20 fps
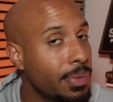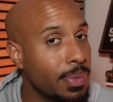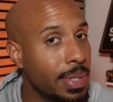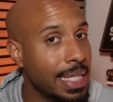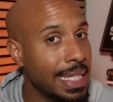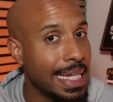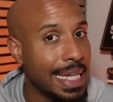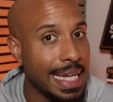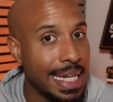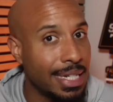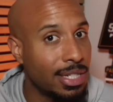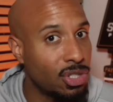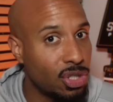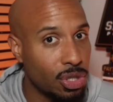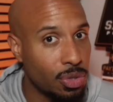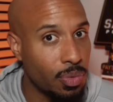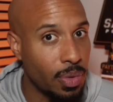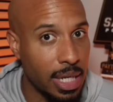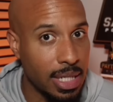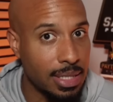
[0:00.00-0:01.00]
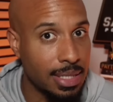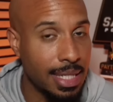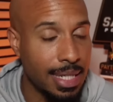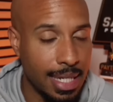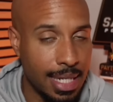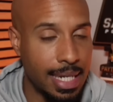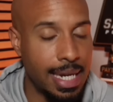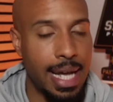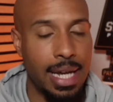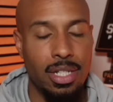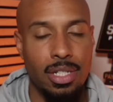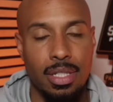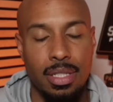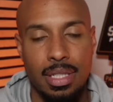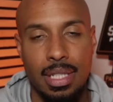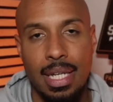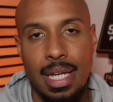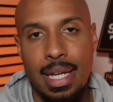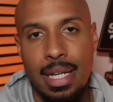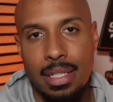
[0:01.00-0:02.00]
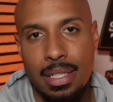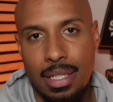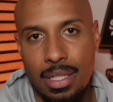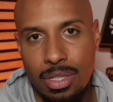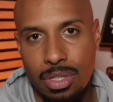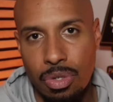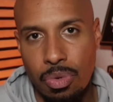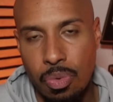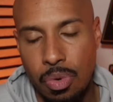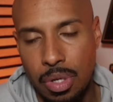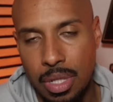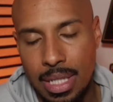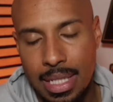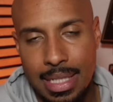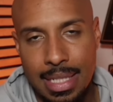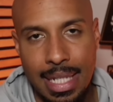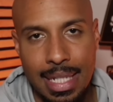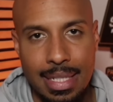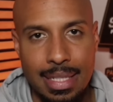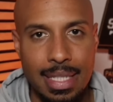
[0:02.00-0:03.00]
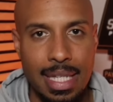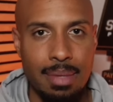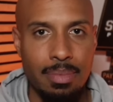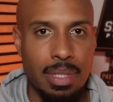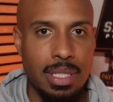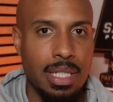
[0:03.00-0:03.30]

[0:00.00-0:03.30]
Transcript: really interesting connections to this New Orleans Saints team.